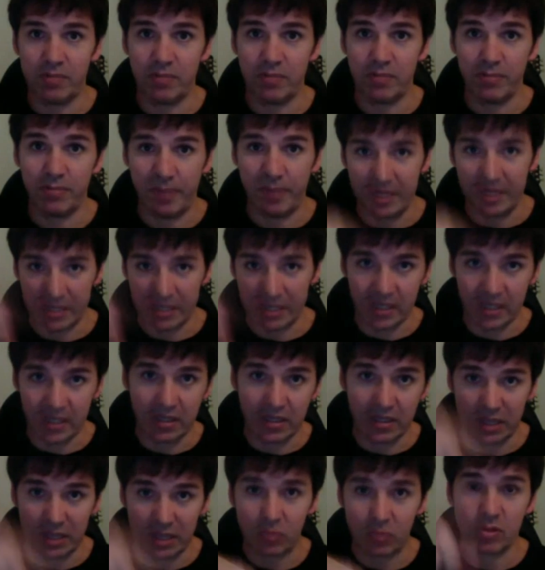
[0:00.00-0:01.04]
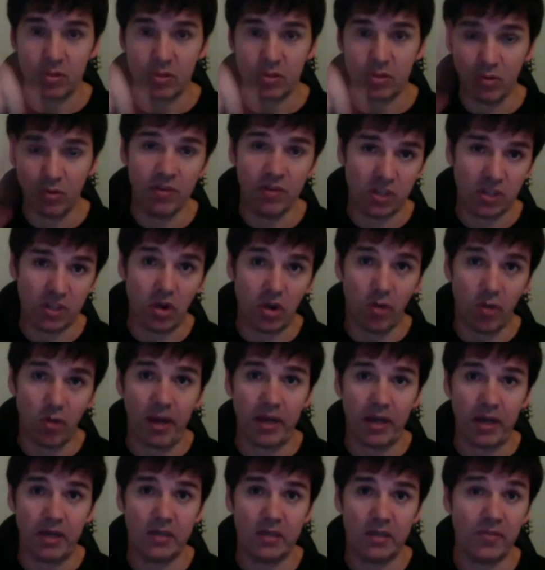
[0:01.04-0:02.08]
But basically, that's what's moving the stock
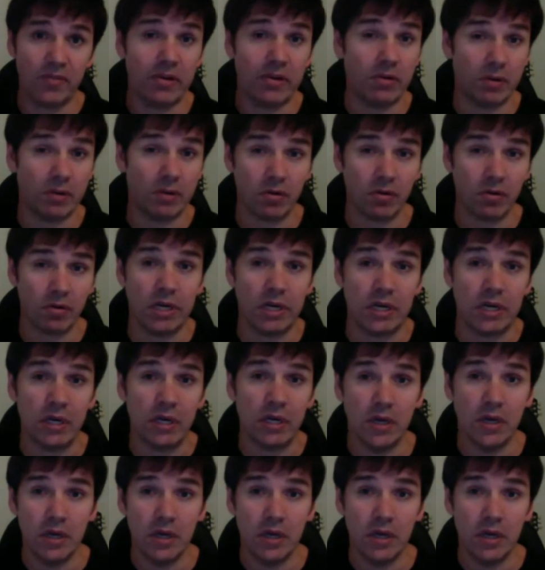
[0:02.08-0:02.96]
market, is fear and greed.